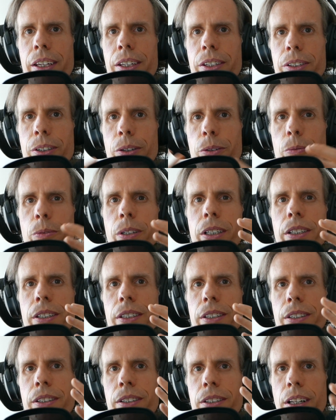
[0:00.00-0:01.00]
So what
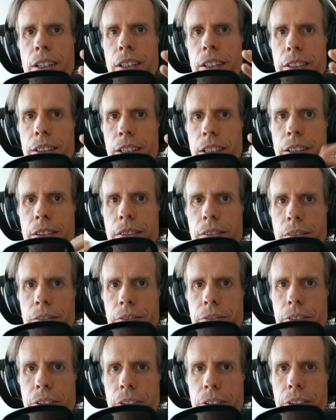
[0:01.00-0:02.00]
is a soliton
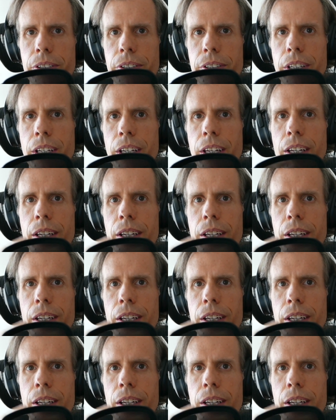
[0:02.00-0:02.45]
first?